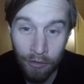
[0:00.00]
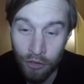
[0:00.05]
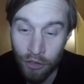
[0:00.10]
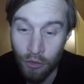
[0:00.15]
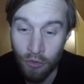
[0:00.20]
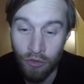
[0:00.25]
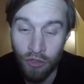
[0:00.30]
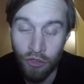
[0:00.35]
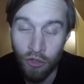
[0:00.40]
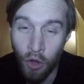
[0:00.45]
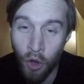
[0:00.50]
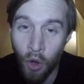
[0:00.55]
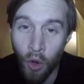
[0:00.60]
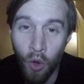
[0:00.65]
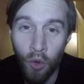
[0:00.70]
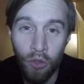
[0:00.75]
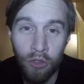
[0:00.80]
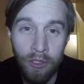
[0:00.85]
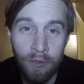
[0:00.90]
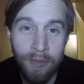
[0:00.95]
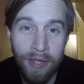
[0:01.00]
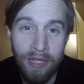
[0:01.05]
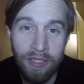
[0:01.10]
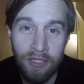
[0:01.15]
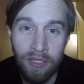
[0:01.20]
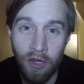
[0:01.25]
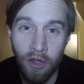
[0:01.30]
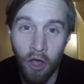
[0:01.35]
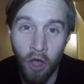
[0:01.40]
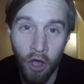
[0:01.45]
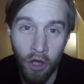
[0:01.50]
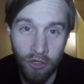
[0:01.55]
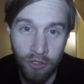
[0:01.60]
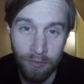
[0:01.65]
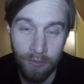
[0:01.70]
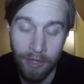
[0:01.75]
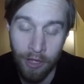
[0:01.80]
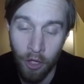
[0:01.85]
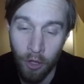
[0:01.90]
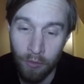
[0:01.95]
She was totally amazing and
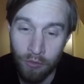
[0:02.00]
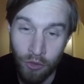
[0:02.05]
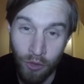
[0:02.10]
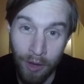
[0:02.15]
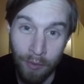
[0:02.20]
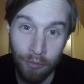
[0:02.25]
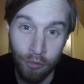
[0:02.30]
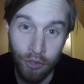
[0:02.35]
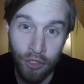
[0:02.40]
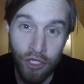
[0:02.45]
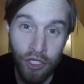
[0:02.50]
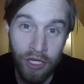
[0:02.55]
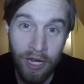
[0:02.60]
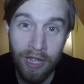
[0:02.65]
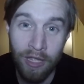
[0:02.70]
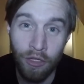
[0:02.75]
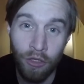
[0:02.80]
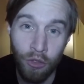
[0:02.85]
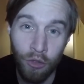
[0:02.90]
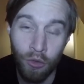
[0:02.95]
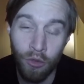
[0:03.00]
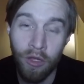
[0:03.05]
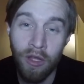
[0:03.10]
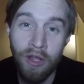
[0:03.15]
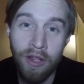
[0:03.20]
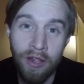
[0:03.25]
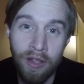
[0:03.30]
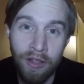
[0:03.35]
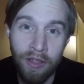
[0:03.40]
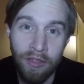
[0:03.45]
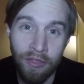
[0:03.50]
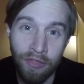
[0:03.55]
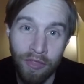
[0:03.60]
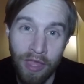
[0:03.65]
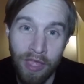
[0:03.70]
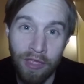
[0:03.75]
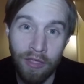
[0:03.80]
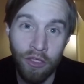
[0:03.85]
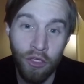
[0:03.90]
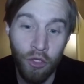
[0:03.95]
awesome help. So I appreciate you.
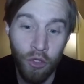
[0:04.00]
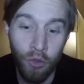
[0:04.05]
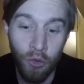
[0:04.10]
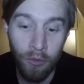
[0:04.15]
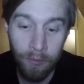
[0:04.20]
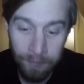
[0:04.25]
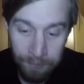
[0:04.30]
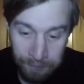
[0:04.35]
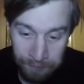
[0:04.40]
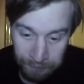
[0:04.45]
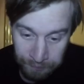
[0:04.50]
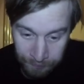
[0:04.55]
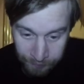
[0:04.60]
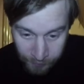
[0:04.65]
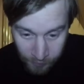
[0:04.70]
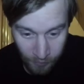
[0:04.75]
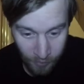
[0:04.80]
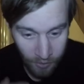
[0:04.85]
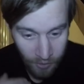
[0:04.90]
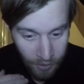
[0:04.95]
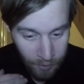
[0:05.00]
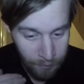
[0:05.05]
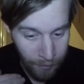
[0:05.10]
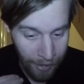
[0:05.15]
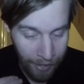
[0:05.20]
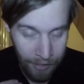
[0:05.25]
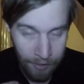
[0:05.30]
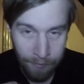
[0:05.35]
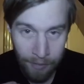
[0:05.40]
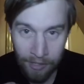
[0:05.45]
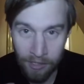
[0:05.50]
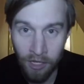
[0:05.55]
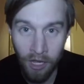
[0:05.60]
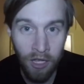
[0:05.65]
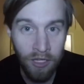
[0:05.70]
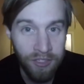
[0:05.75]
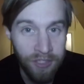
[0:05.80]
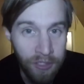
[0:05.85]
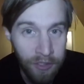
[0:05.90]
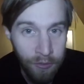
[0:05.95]
Thank you. My
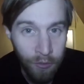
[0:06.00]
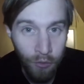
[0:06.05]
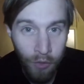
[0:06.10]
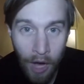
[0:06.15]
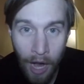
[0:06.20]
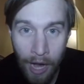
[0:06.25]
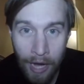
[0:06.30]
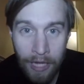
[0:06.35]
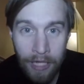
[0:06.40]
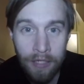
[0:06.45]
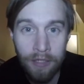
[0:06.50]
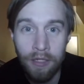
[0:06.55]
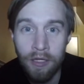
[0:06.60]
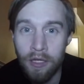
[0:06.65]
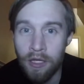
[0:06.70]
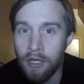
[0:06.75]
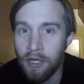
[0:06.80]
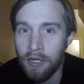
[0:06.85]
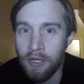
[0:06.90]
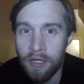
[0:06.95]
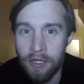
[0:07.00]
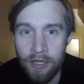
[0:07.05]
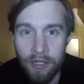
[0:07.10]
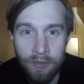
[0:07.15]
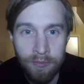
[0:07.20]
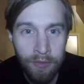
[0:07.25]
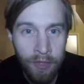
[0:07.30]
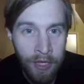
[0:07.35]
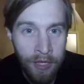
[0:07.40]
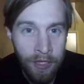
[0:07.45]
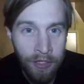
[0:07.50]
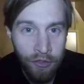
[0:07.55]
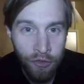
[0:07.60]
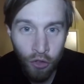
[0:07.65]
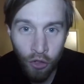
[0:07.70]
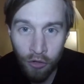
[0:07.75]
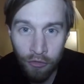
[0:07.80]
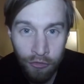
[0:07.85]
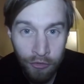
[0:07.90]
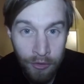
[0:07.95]
cousin Ryan, his
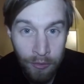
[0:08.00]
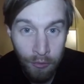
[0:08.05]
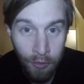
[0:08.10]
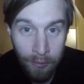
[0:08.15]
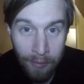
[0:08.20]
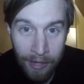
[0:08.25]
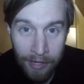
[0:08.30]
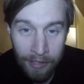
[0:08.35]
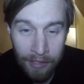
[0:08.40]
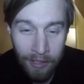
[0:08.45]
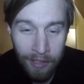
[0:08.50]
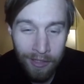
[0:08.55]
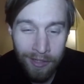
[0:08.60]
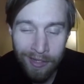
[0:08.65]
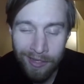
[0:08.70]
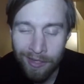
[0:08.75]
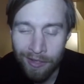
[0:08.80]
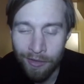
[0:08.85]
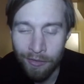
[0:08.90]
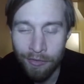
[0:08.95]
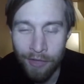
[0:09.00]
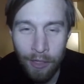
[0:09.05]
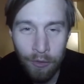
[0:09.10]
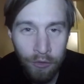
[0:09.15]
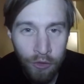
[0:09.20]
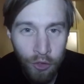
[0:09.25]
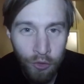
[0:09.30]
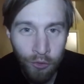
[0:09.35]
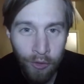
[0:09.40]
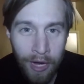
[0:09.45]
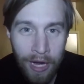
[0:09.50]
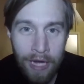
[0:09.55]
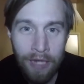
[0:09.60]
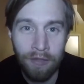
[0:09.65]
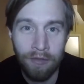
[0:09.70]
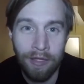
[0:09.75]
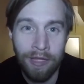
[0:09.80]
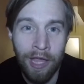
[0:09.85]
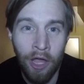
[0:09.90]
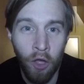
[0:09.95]
girlfriend Rebecca, they were great.
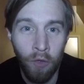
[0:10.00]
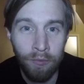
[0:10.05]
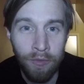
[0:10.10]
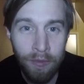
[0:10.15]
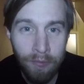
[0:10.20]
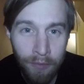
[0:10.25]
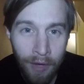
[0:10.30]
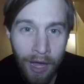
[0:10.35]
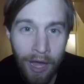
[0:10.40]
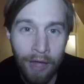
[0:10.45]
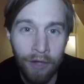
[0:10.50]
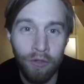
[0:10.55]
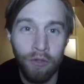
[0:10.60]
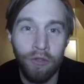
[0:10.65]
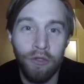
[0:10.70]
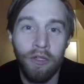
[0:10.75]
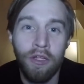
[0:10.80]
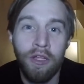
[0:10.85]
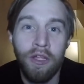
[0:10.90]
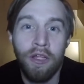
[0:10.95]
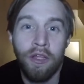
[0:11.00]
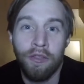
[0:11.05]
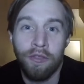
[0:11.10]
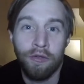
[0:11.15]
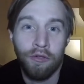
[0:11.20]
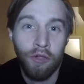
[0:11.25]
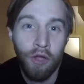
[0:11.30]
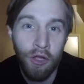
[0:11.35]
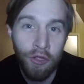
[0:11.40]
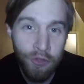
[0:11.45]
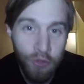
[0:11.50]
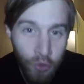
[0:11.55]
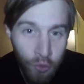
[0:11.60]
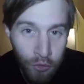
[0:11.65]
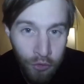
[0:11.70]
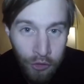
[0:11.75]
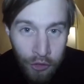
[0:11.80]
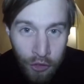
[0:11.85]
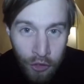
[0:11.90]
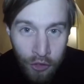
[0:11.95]
They helped me model. They're also
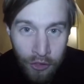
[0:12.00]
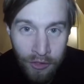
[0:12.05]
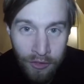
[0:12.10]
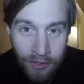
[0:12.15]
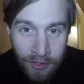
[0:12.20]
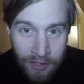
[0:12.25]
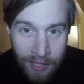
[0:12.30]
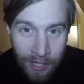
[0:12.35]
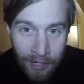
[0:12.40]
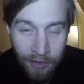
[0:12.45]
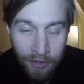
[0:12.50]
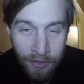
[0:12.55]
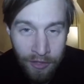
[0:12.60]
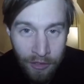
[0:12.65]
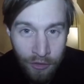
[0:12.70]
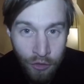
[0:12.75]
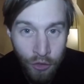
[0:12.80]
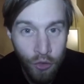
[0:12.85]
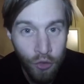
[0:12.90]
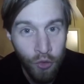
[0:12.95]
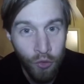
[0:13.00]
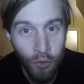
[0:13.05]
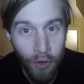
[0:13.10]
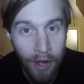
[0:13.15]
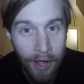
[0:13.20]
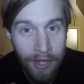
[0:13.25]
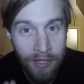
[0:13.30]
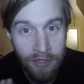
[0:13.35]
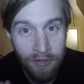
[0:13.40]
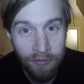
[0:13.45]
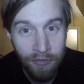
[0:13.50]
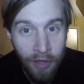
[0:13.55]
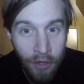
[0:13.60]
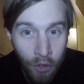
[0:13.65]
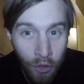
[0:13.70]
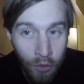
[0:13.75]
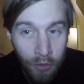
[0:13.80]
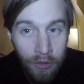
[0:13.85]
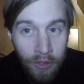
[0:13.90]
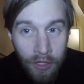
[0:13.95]
really good in this kind of thing too. Ryan's a
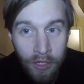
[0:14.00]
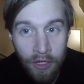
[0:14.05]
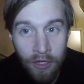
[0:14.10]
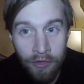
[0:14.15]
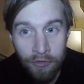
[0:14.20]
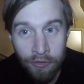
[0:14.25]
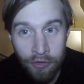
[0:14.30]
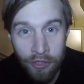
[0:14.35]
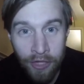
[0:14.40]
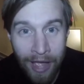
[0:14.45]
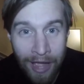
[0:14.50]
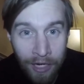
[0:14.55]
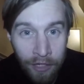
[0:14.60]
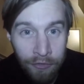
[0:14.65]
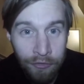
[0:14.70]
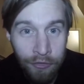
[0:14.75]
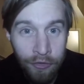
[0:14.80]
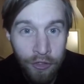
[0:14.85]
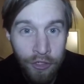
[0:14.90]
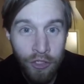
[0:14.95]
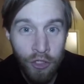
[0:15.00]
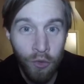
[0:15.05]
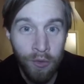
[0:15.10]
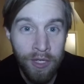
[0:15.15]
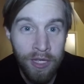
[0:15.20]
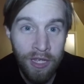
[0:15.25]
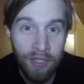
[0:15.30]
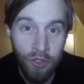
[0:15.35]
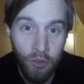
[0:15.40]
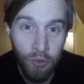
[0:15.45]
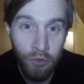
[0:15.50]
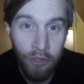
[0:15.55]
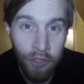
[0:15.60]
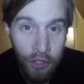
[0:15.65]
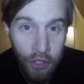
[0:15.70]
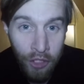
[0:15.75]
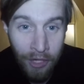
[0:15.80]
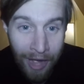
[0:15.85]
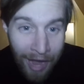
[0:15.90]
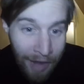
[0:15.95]
fellow photographer, so he has a really
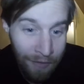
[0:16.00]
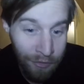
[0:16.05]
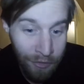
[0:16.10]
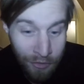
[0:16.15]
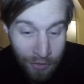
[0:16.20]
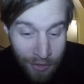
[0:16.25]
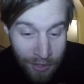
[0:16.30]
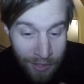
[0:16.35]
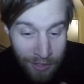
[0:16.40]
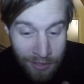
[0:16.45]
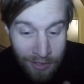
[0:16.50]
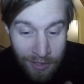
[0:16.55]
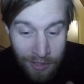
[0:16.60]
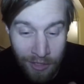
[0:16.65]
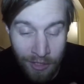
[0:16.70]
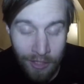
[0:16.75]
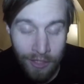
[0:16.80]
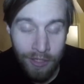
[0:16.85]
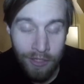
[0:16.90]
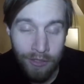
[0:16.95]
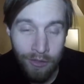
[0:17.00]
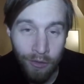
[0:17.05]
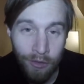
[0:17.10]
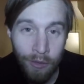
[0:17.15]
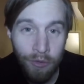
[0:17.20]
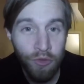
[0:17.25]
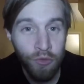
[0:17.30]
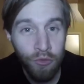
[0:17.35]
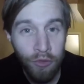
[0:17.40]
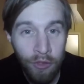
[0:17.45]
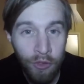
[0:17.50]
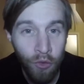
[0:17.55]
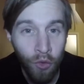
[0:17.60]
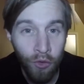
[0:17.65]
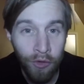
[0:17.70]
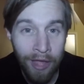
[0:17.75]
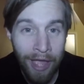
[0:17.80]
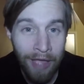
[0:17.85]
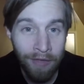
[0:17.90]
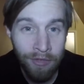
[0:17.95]
good eye for things. So that was really cool
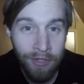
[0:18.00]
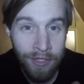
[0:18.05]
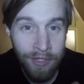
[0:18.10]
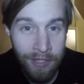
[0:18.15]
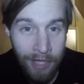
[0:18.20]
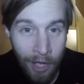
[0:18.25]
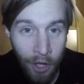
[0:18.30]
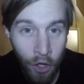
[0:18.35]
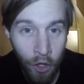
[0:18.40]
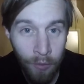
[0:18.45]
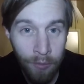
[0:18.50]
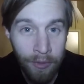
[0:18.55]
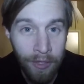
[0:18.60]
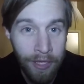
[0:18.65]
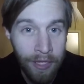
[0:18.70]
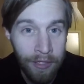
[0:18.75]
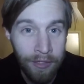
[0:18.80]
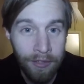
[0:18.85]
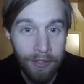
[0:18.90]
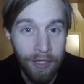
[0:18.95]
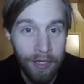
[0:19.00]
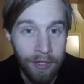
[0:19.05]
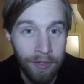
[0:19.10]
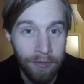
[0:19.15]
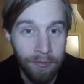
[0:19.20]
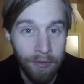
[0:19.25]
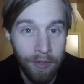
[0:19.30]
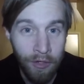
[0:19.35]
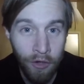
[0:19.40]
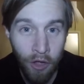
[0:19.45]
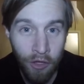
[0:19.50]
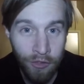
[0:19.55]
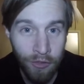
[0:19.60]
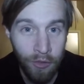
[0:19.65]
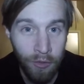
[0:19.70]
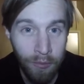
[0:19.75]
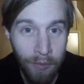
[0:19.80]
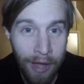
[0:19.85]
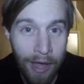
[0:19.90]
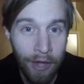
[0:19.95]
to have his help and also to
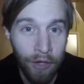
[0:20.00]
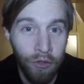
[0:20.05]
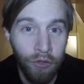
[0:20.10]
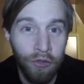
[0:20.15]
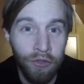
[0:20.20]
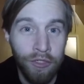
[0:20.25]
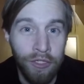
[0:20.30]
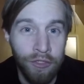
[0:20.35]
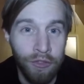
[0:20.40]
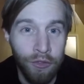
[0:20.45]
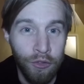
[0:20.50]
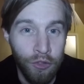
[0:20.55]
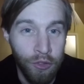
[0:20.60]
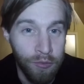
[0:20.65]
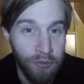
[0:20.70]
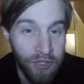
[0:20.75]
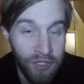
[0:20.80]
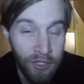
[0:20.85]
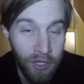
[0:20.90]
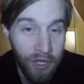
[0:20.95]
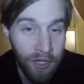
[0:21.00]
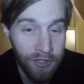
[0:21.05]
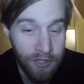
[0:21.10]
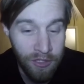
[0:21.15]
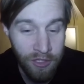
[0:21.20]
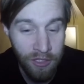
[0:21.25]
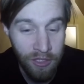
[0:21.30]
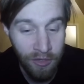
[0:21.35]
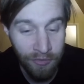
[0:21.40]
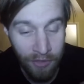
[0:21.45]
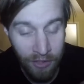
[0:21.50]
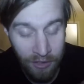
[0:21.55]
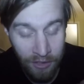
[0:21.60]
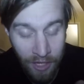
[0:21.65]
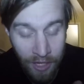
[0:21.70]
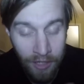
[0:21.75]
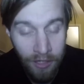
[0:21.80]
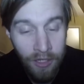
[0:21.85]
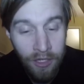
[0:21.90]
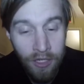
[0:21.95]
model and do some stunts and stuff like
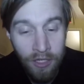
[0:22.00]
that.